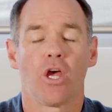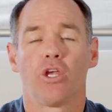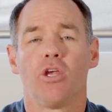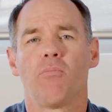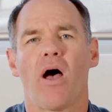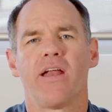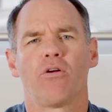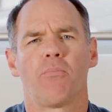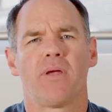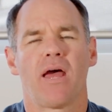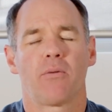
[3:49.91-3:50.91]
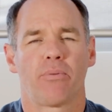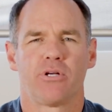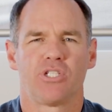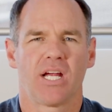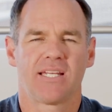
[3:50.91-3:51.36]
you might not be able to
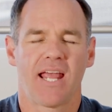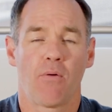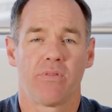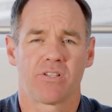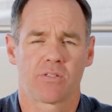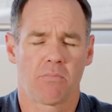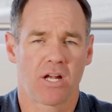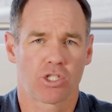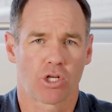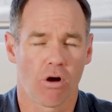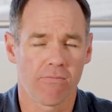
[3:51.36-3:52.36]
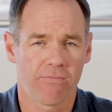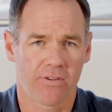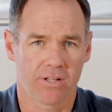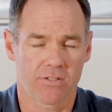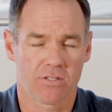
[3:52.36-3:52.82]
project out with as much
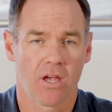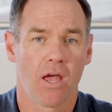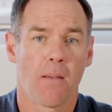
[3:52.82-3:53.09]
confidence